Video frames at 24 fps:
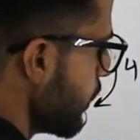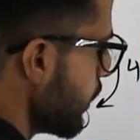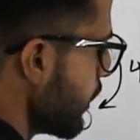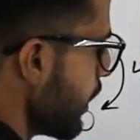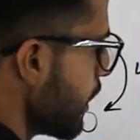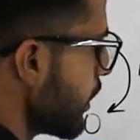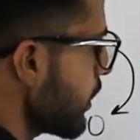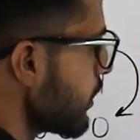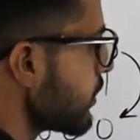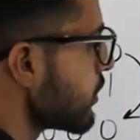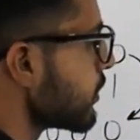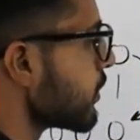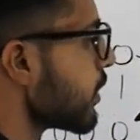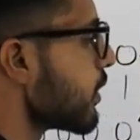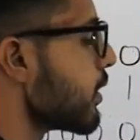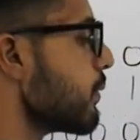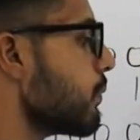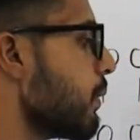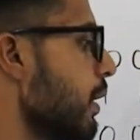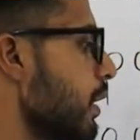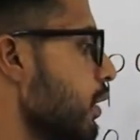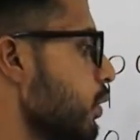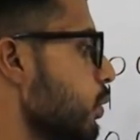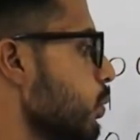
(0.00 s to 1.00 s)
That is 3
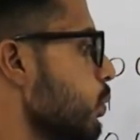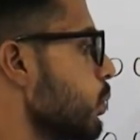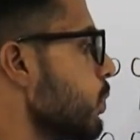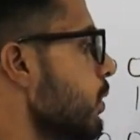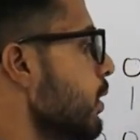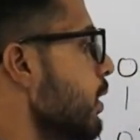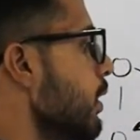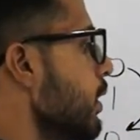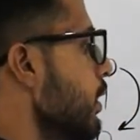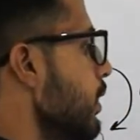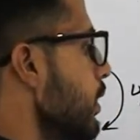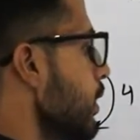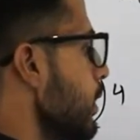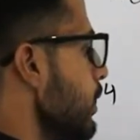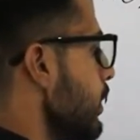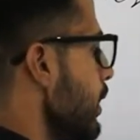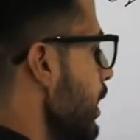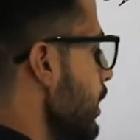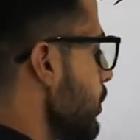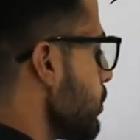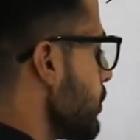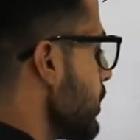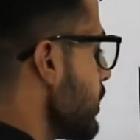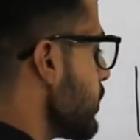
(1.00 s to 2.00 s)
by 2.
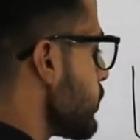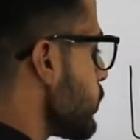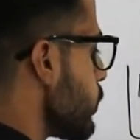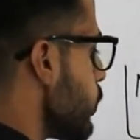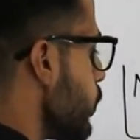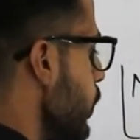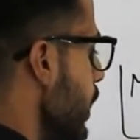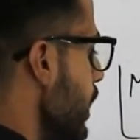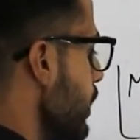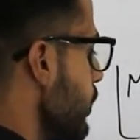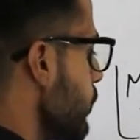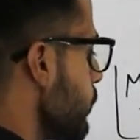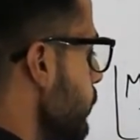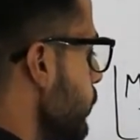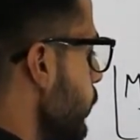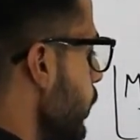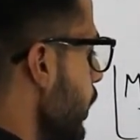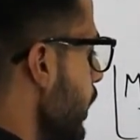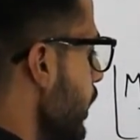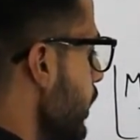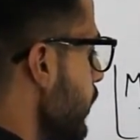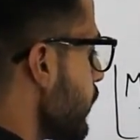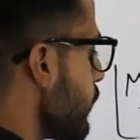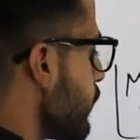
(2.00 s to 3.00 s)
That means
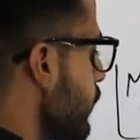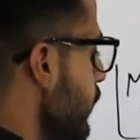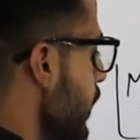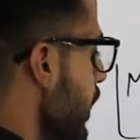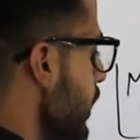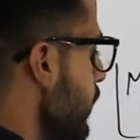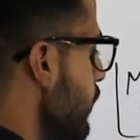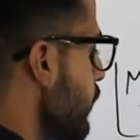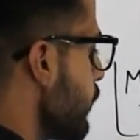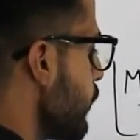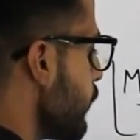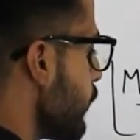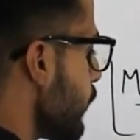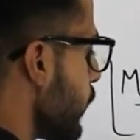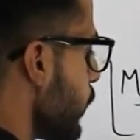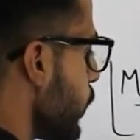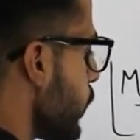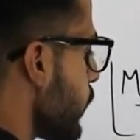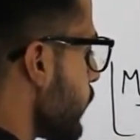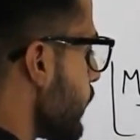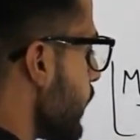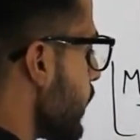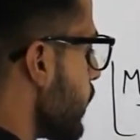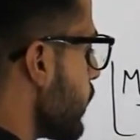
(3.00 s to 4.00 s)
1.5
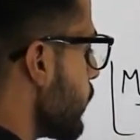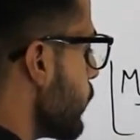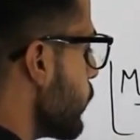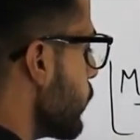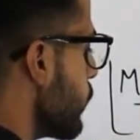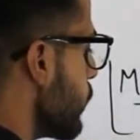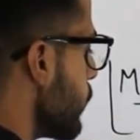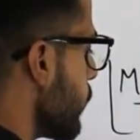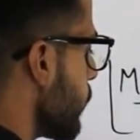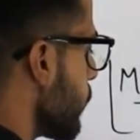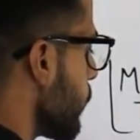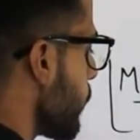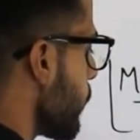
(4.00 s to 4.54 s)
floor value,